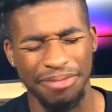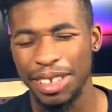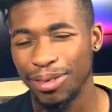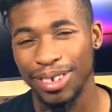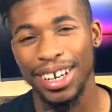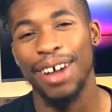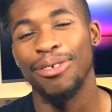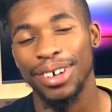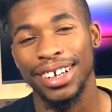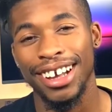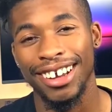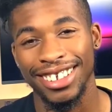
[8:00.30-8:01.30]
it will not
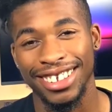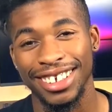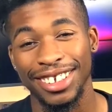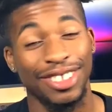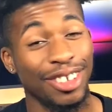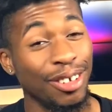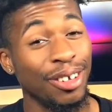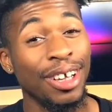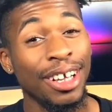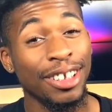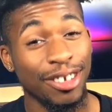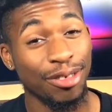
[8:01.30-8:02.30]
work out as good. So
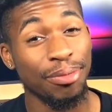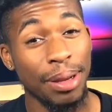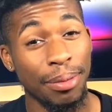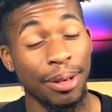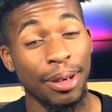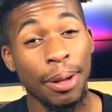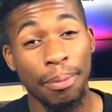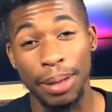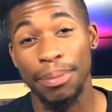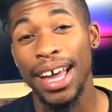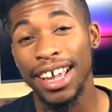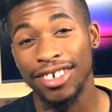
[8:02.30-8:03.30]
just remember, be
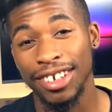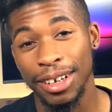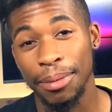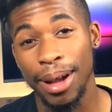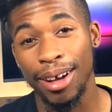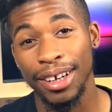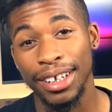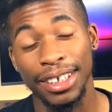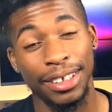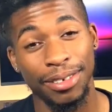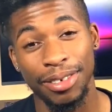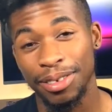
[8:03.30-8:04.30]
passionate about it,
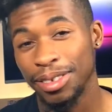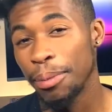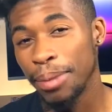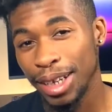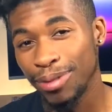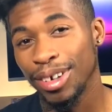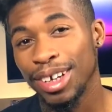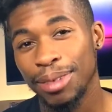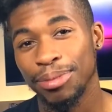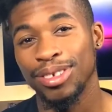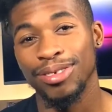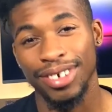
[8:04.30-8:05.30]
and the money will
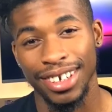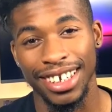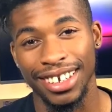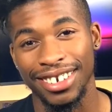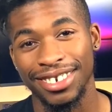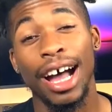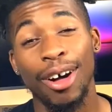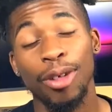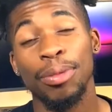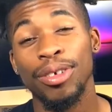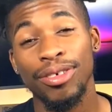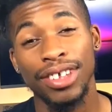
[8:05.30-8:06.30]
come sooner or later. I
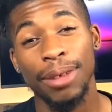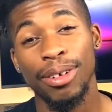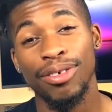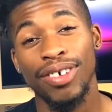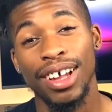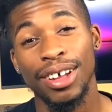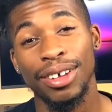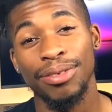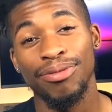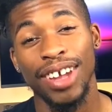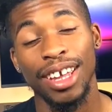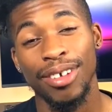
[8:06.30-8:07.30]
hope you was able to find
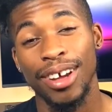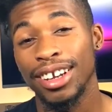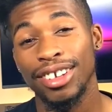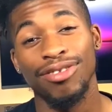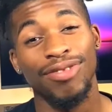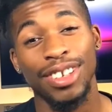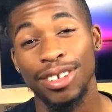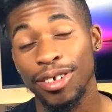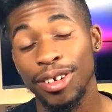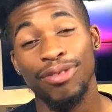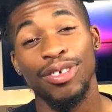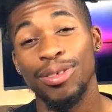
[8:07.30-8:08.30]
value out of this video.
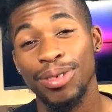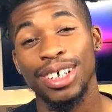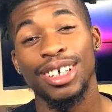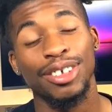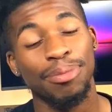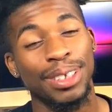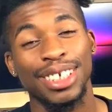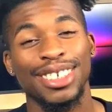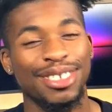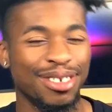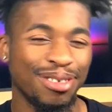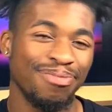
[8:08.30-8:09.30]
If you was, please
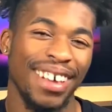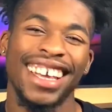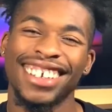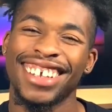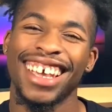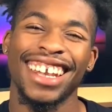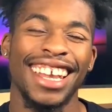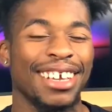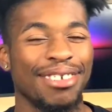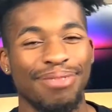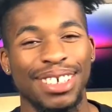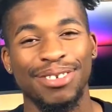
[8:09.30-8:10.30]
smash that
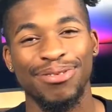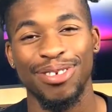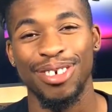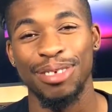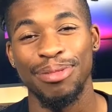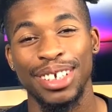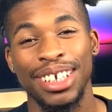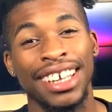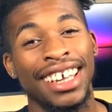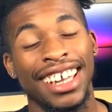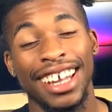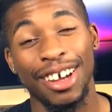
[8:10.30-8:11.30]
like button for me,
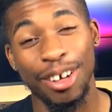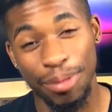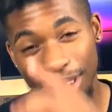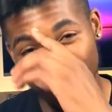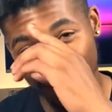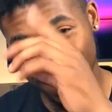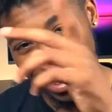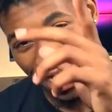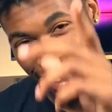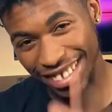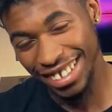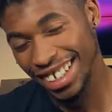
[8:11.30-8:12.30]
and I hope you have a
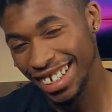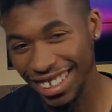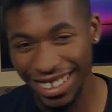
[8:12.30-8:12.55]
nice day.